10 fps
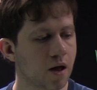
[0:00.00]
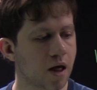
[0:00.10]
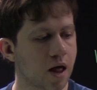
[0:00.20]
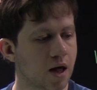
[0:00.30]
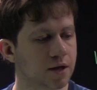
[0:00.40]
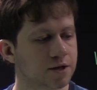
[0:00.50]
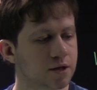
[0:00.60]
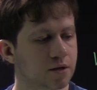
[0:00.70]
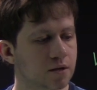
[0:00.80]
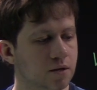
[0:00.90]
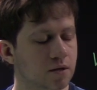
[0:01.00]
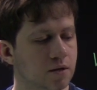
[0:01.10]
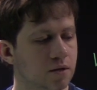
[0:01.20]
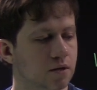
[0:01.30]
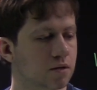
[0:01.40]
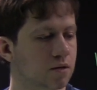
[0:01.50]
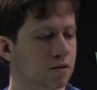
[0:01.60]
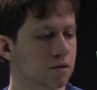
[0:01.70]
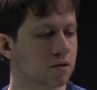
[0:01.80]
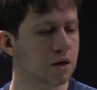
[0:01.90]
And
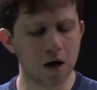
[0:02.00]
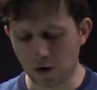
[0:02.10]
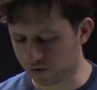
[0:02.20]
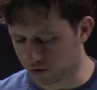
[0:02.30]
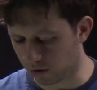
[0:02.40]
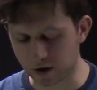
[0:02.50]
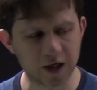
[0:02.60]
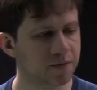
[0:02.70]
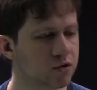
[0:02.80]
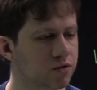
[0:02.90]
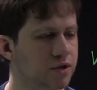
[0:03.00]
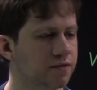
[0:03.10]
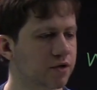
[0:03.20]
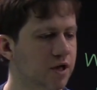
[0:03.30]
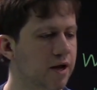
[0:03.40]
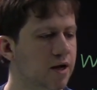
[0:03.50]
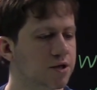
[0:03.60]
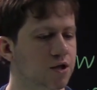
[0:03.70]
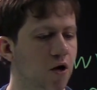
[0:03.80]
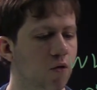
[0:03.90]
oh, sorry, let me do it differently.
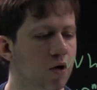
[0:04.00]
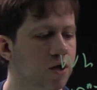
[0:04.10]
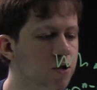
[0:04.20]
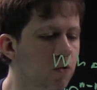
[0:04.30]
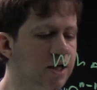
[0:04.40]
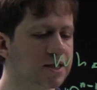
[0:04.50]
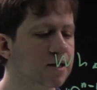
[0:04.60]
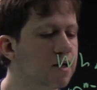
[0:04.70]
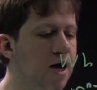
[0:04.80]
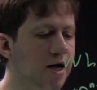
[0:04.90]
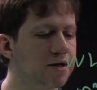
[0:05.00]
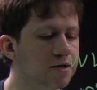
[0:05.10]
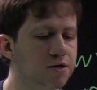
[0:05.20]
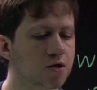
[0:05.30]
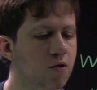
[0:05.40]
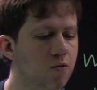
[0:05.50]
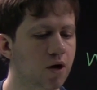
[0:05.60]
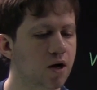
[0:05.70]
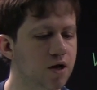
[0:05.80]
So what is a line? So